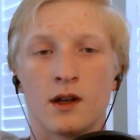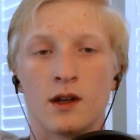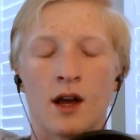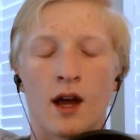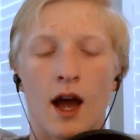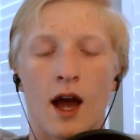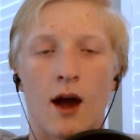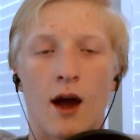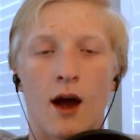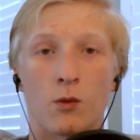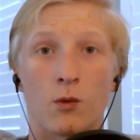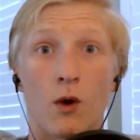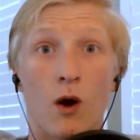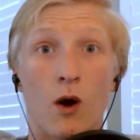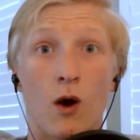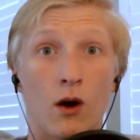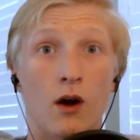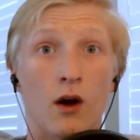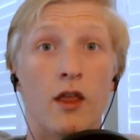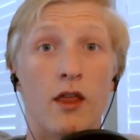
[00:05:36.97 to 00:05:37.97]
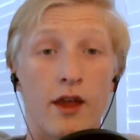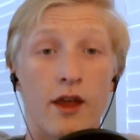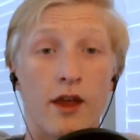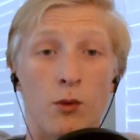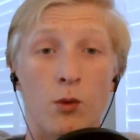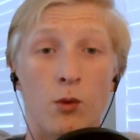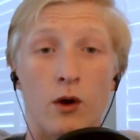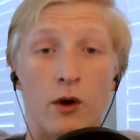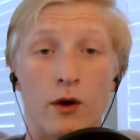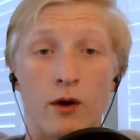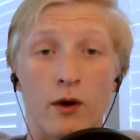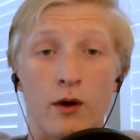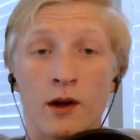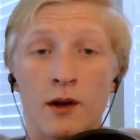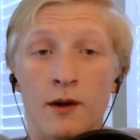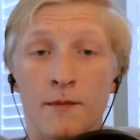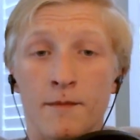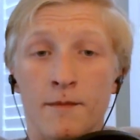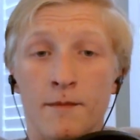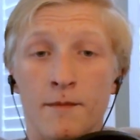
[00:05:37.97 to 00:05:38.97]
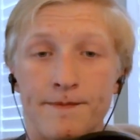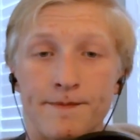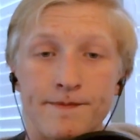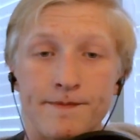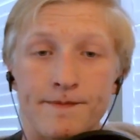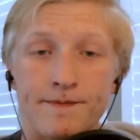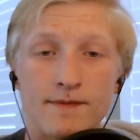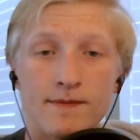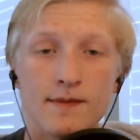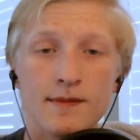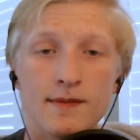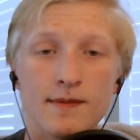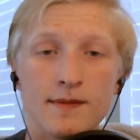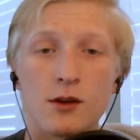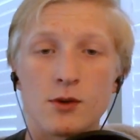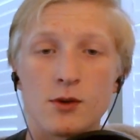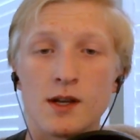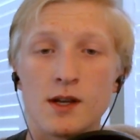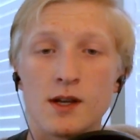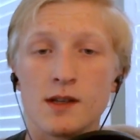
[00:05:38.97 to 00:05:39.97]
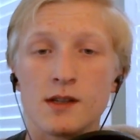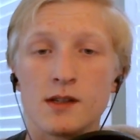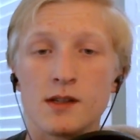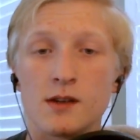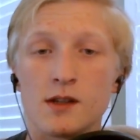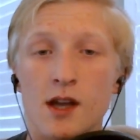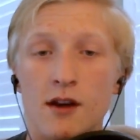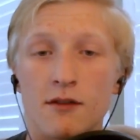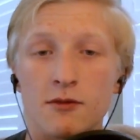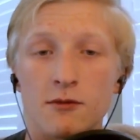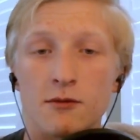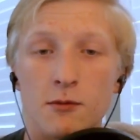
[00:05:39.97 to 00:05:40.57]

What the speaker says: How wrong they were. Transistors have